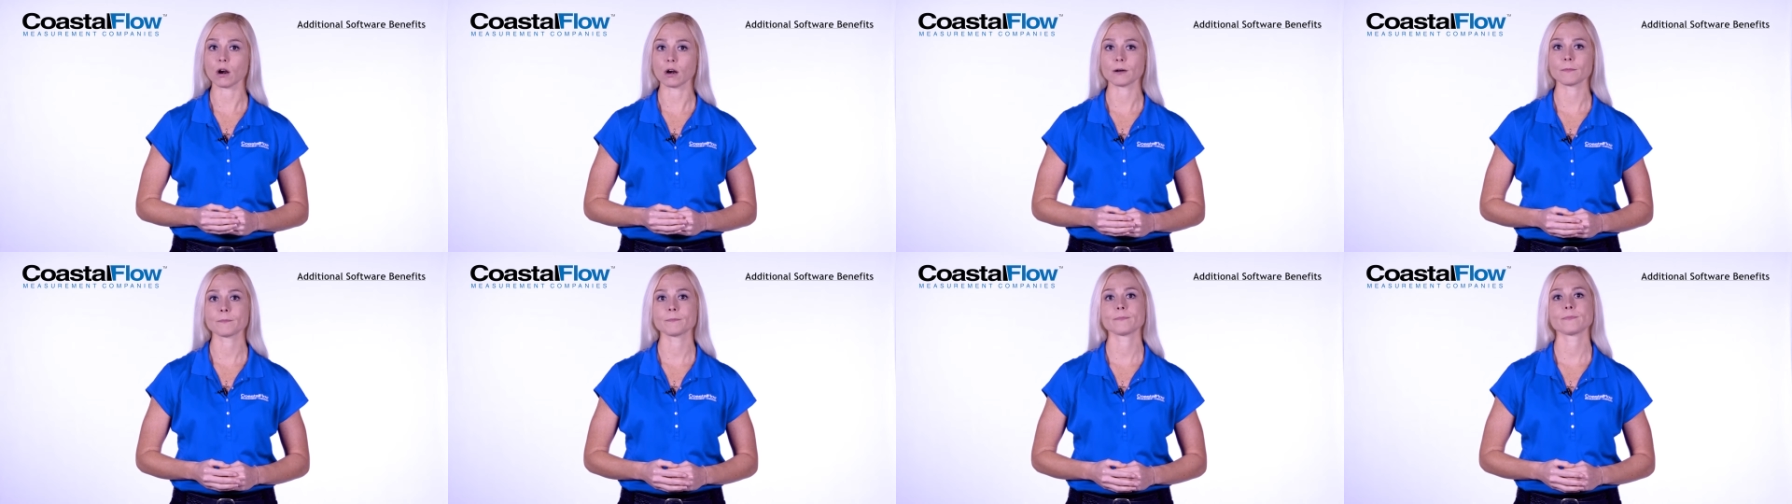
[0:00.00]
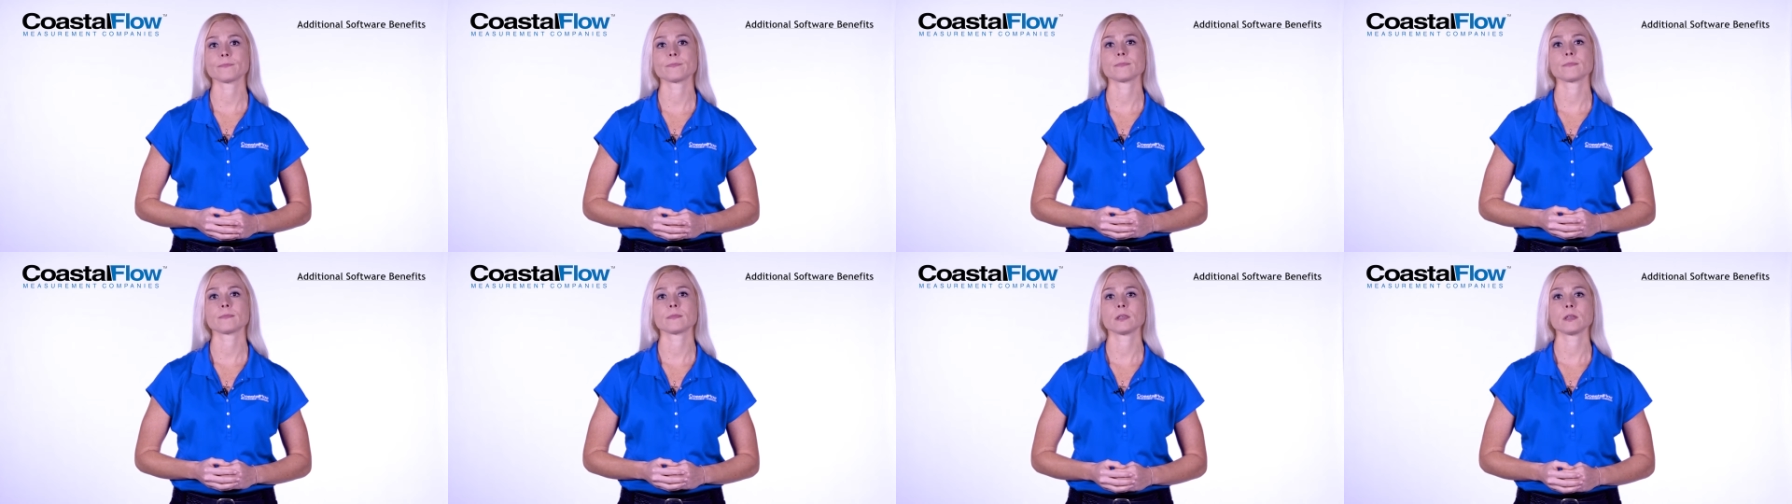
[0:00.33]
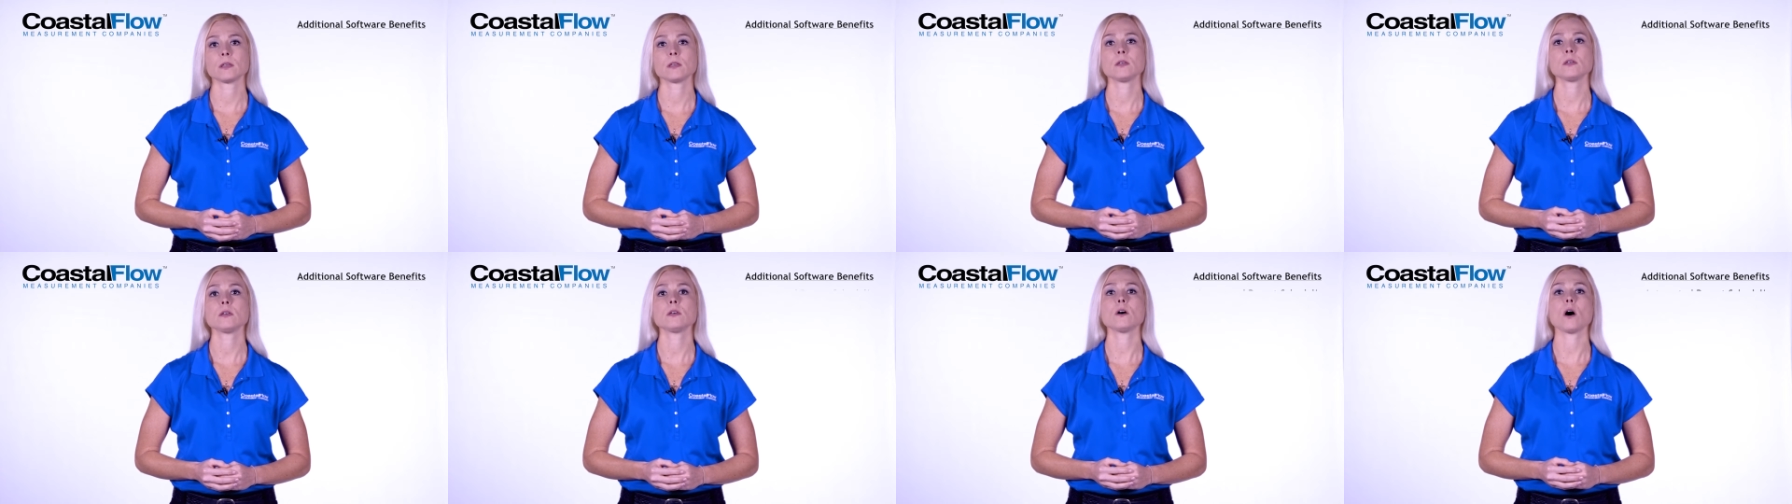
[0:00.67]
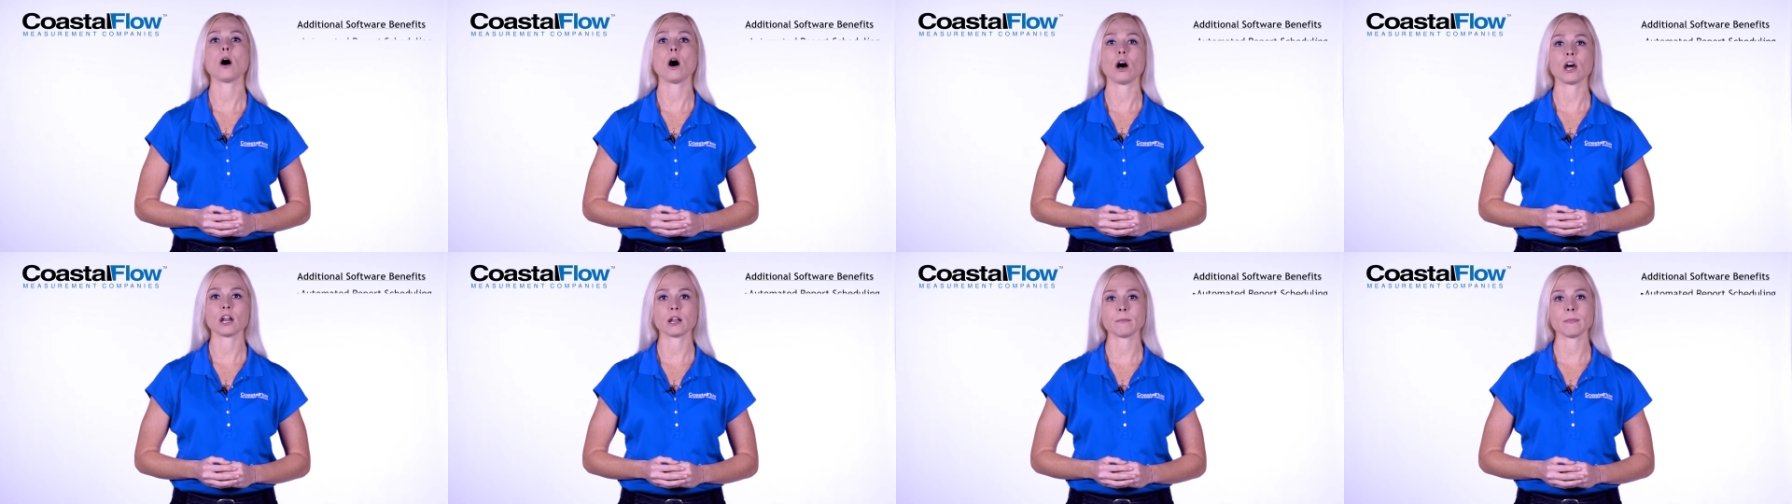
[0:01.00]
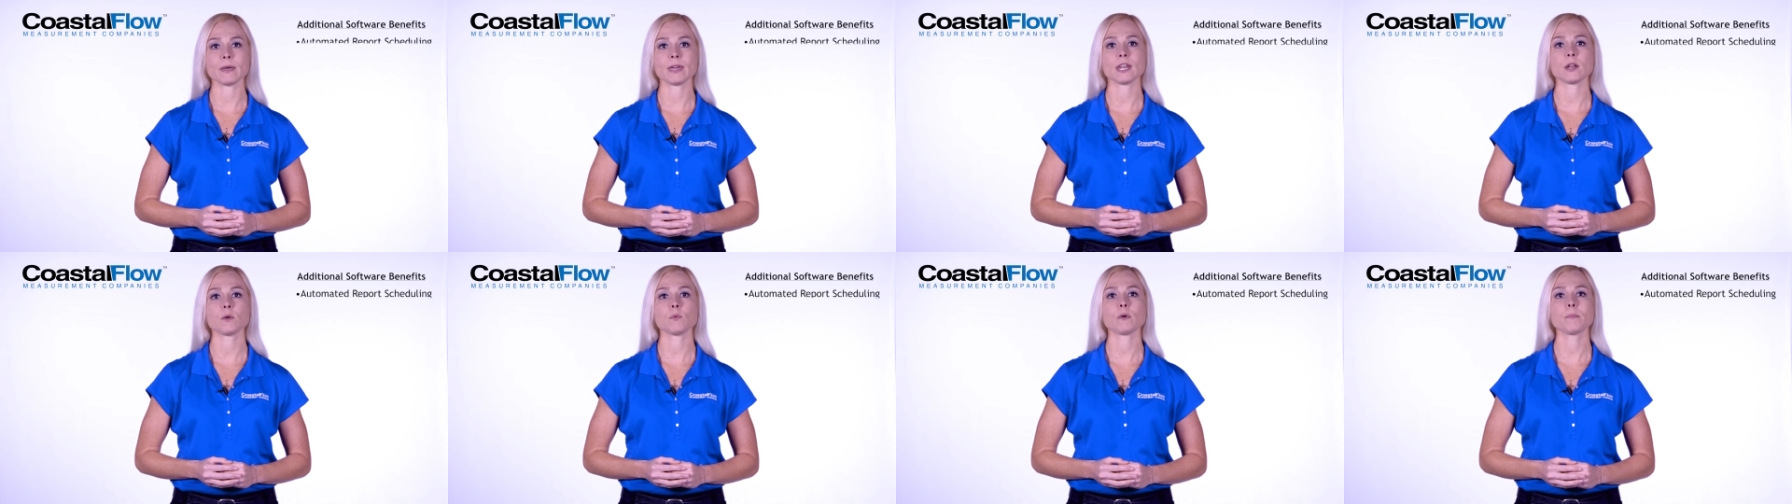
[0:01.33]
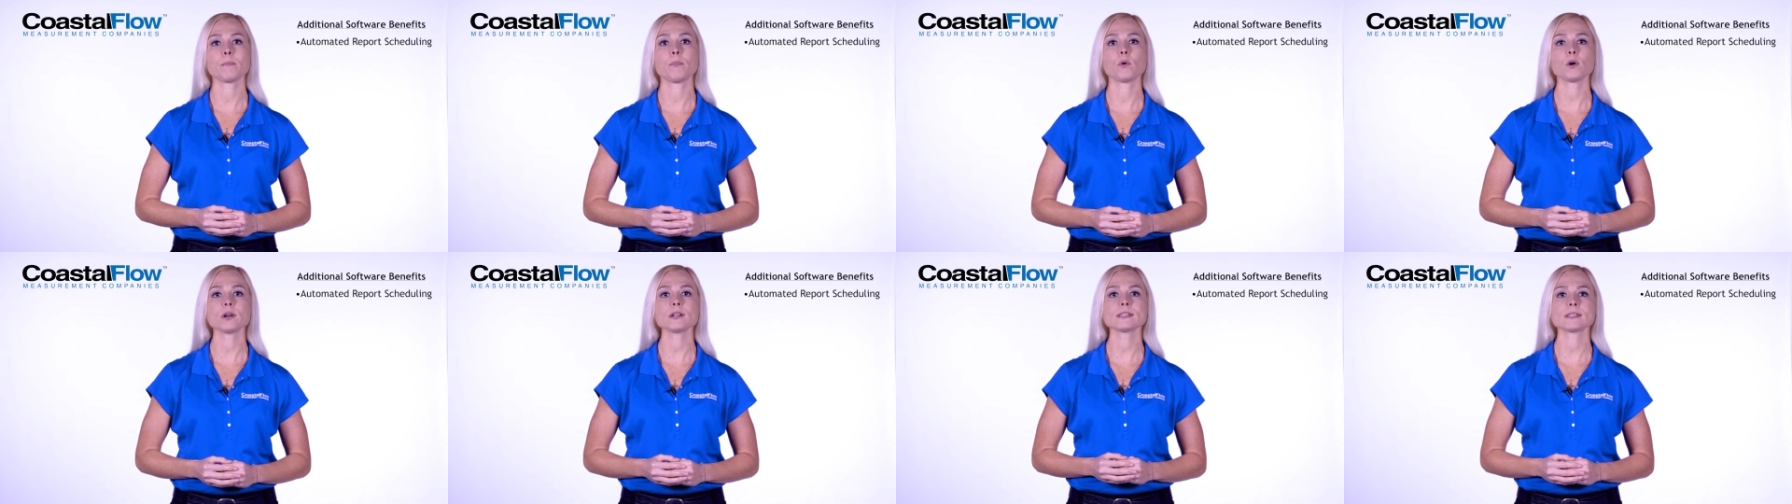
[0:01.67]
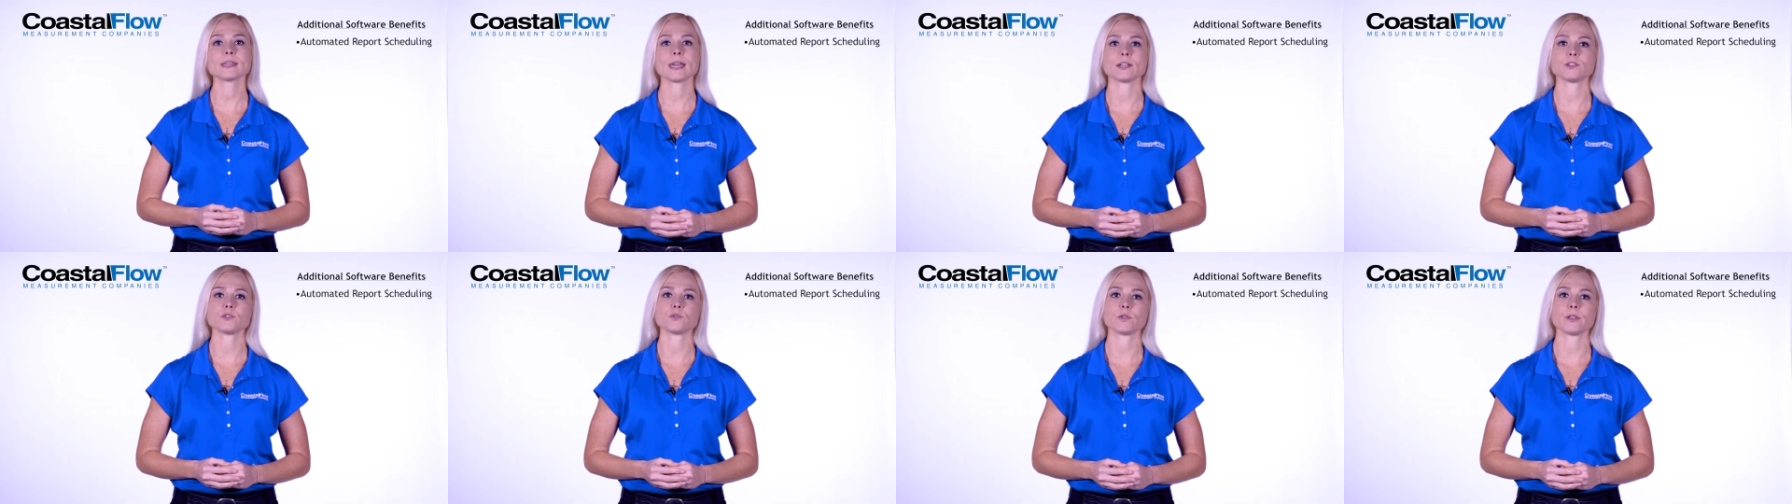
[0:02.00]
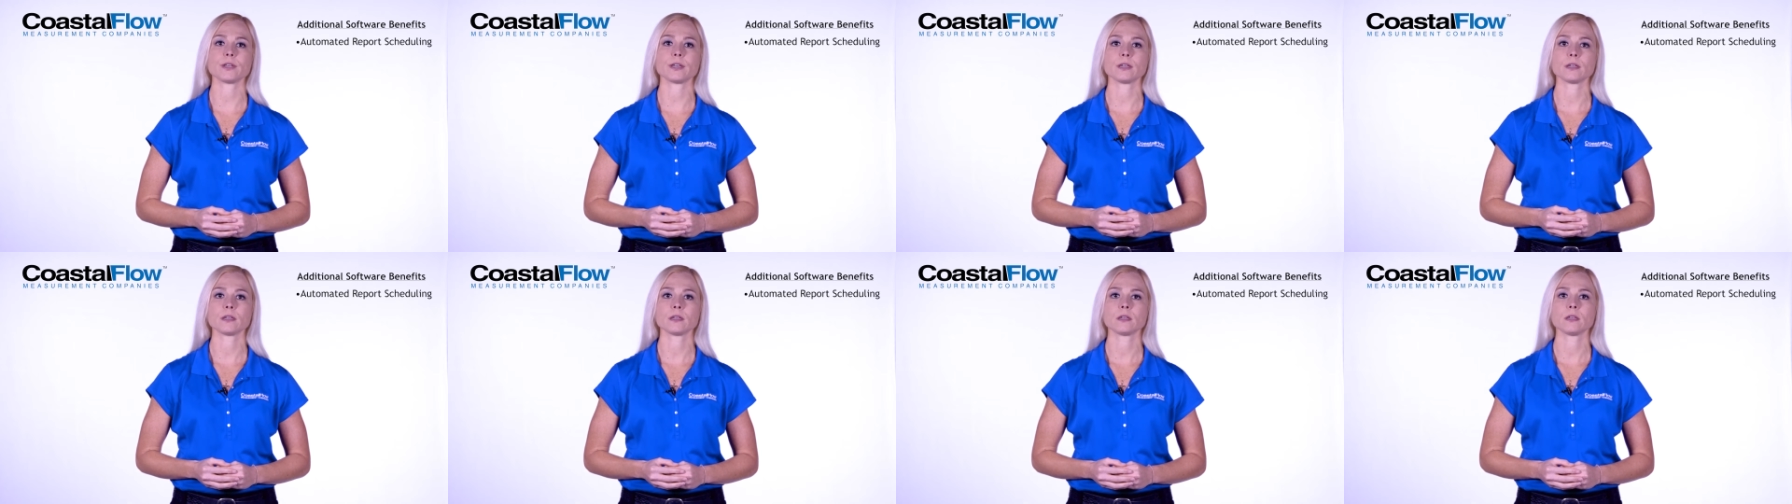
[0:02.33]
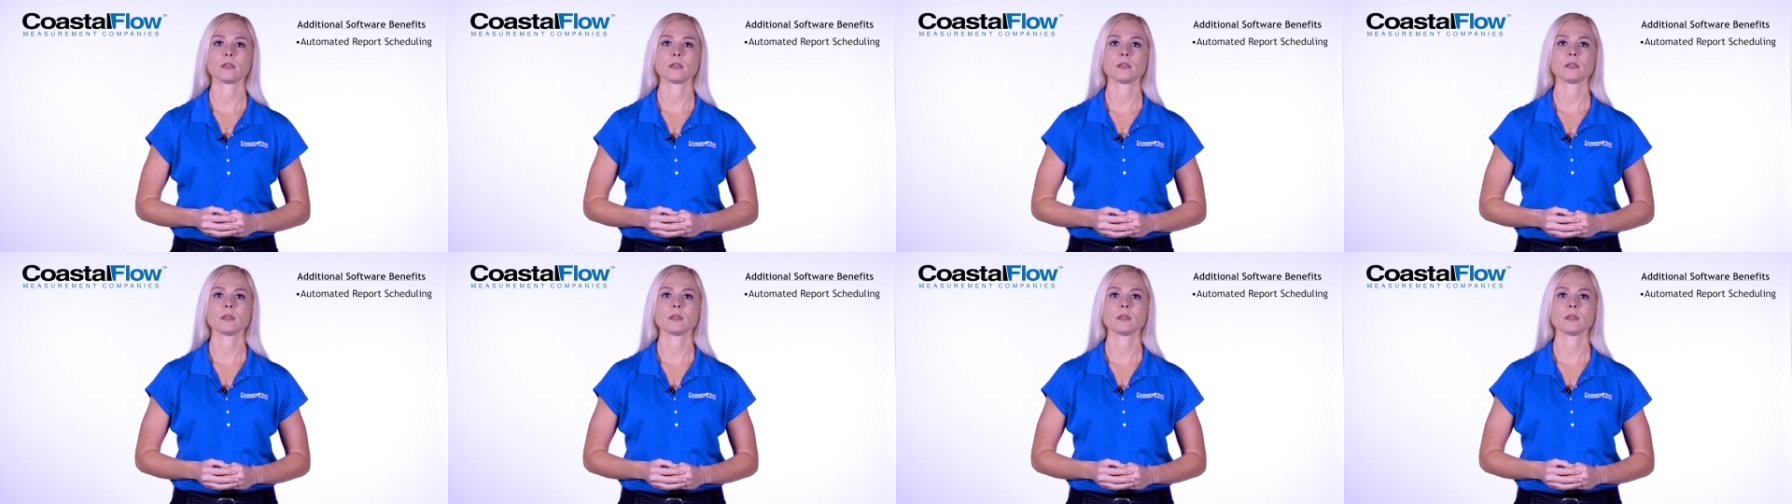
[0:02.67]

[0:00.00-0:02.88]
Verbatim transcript: are automated report scheduling,